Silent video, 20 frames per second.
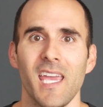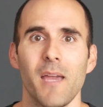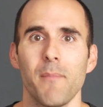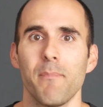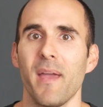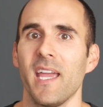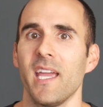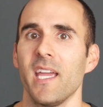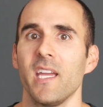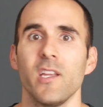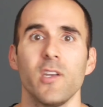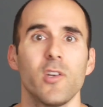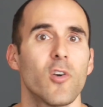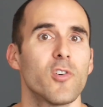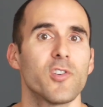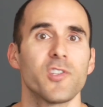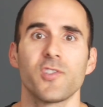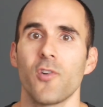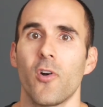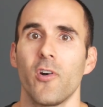campaign
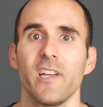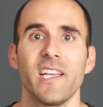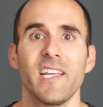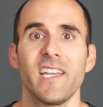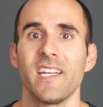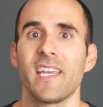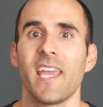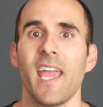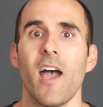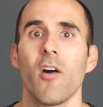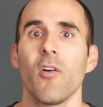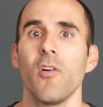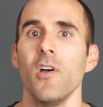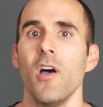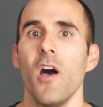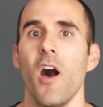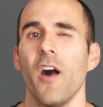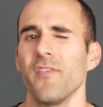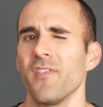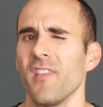or starting an account
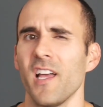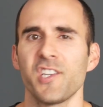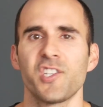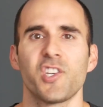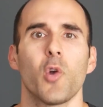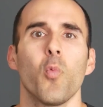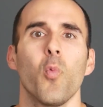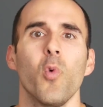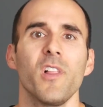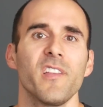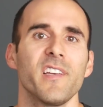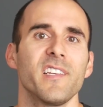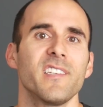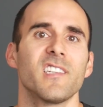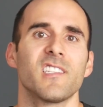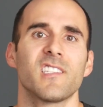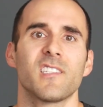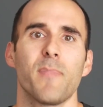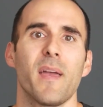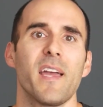unless you're willing
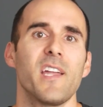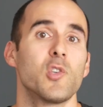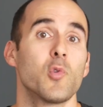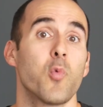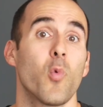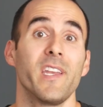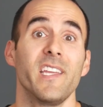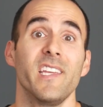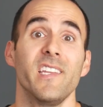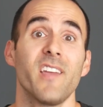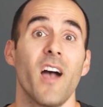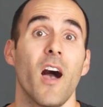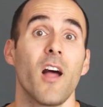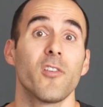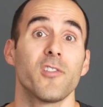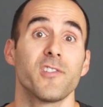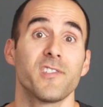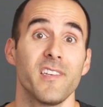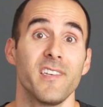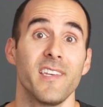to spend
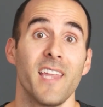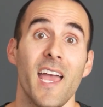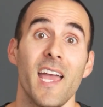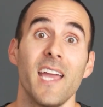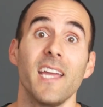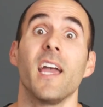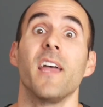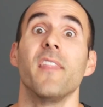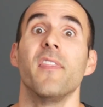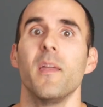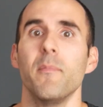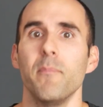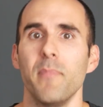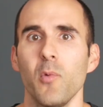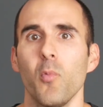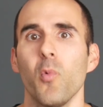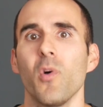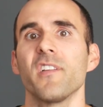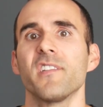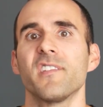$20 a day and then
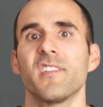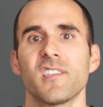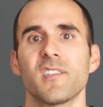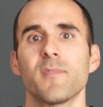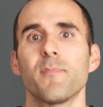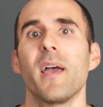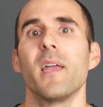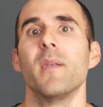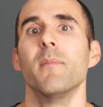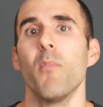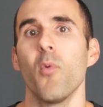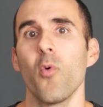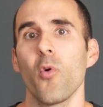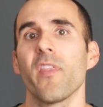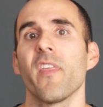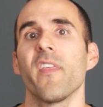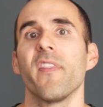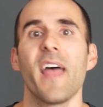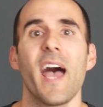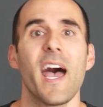be willing to spend
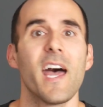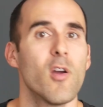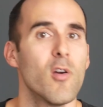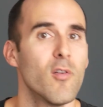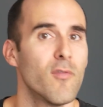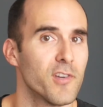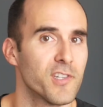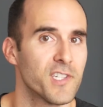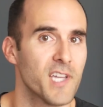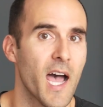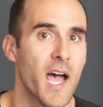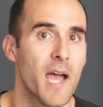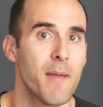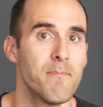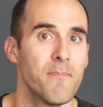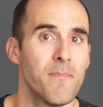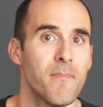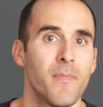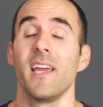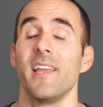more than that over
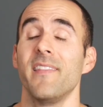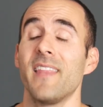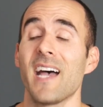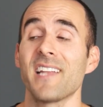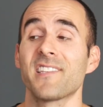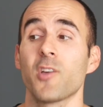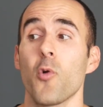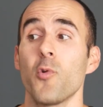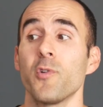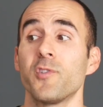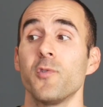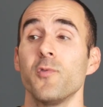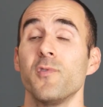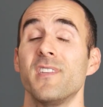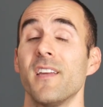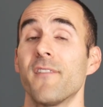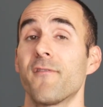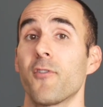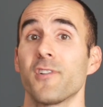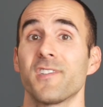time. And that's going to
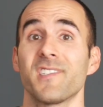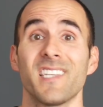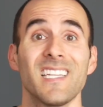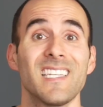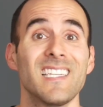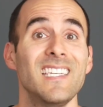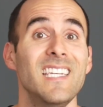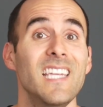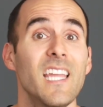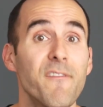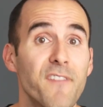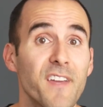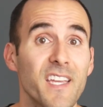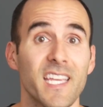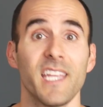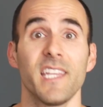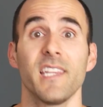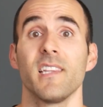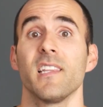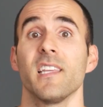differ
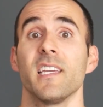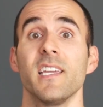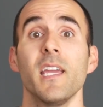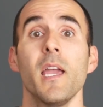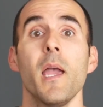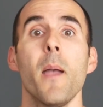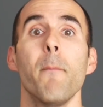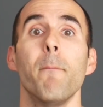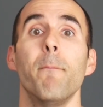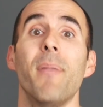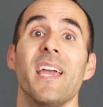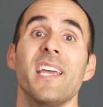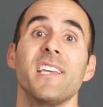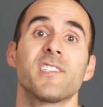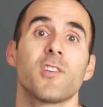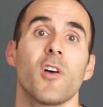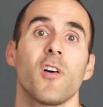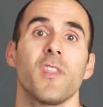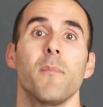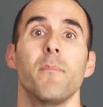significantly
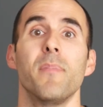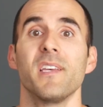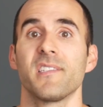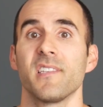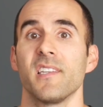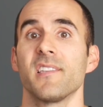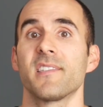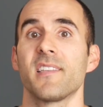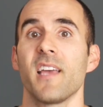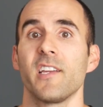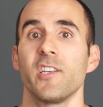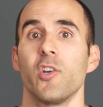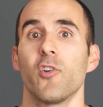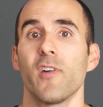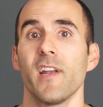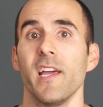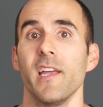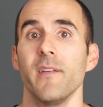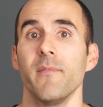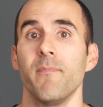based on the business that
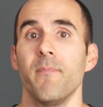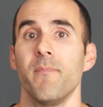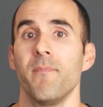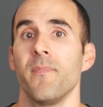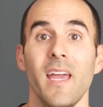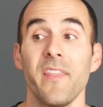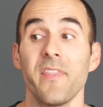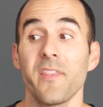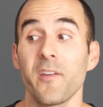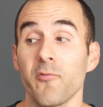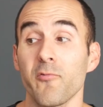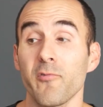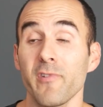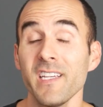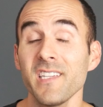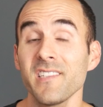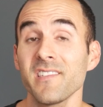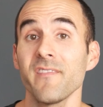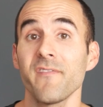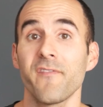you're in. And the
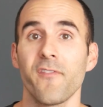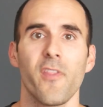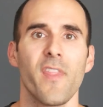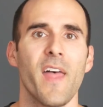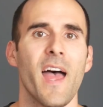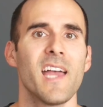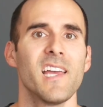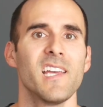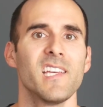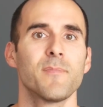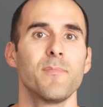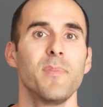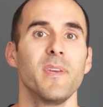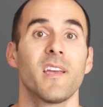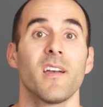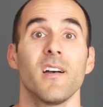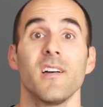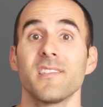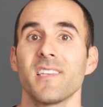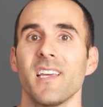reason for that is
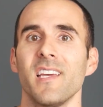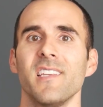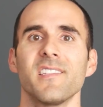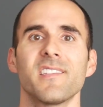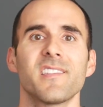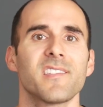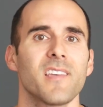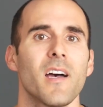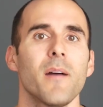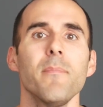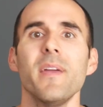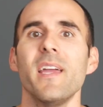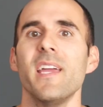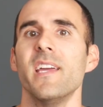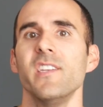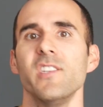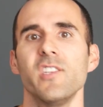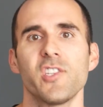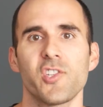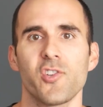because in some
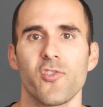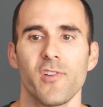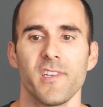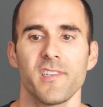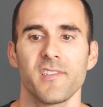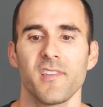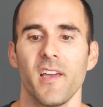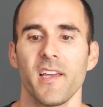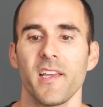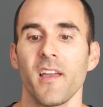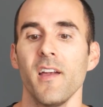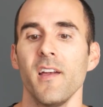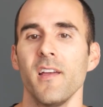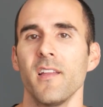industries, like